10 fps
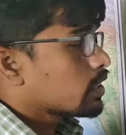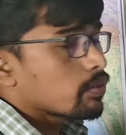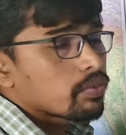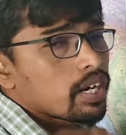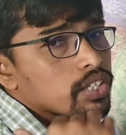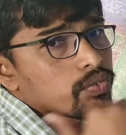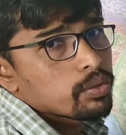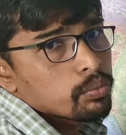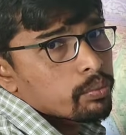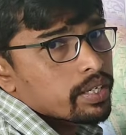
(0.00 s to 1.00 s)
for the
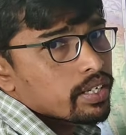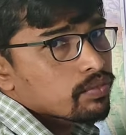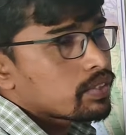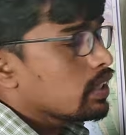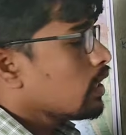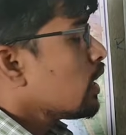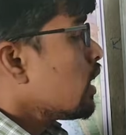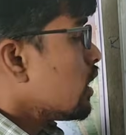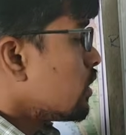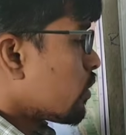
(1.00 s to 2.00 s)
northward movement of the
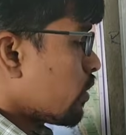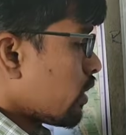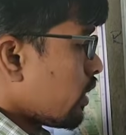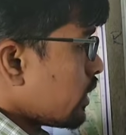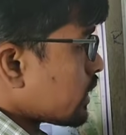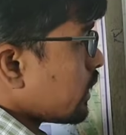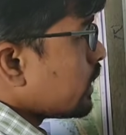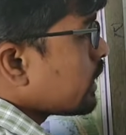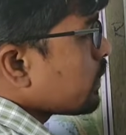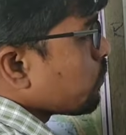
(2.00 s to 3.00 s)
continents.
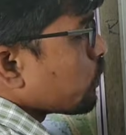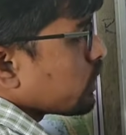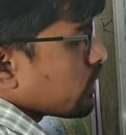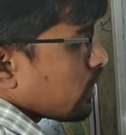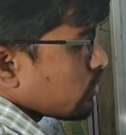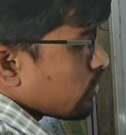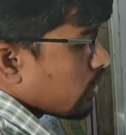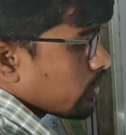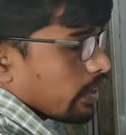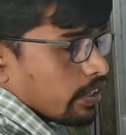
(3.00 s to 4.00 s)
This force is also
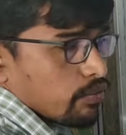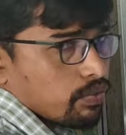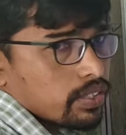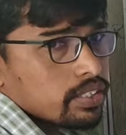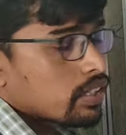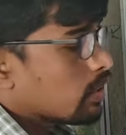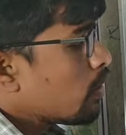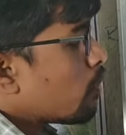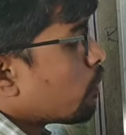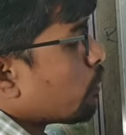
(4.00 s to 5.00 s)
not enough for the
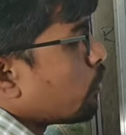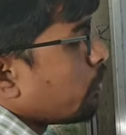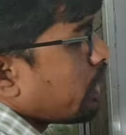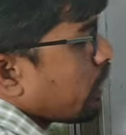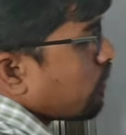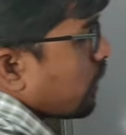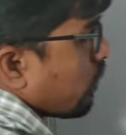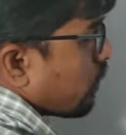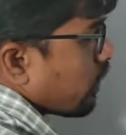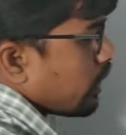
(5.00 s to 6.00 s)
movement of the
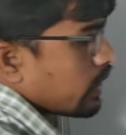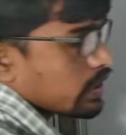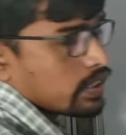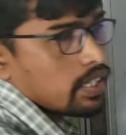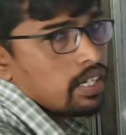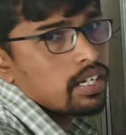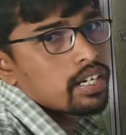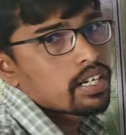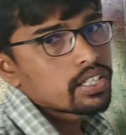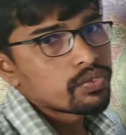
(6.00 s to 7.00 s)
continents in the
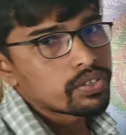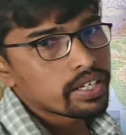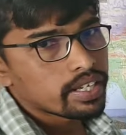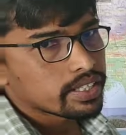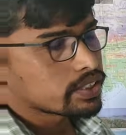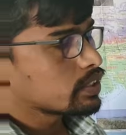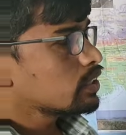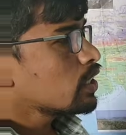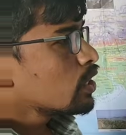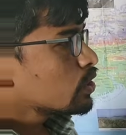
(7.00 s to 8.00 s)
northward direction.
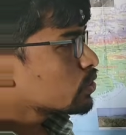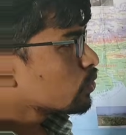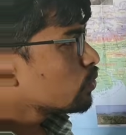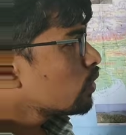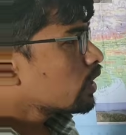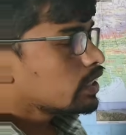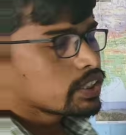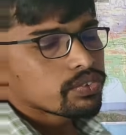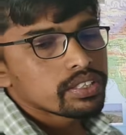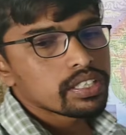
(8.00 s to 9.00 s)
So
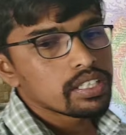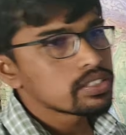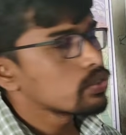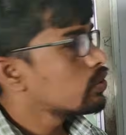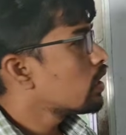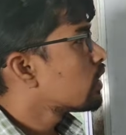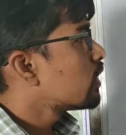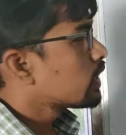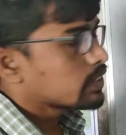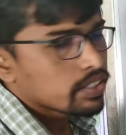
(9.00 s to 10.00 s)
this was also
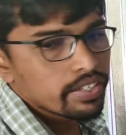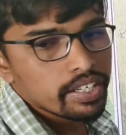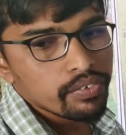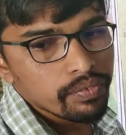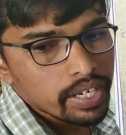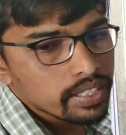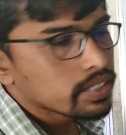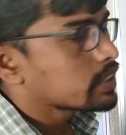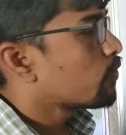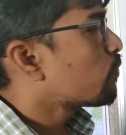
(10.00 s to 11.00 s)
the second Wagner's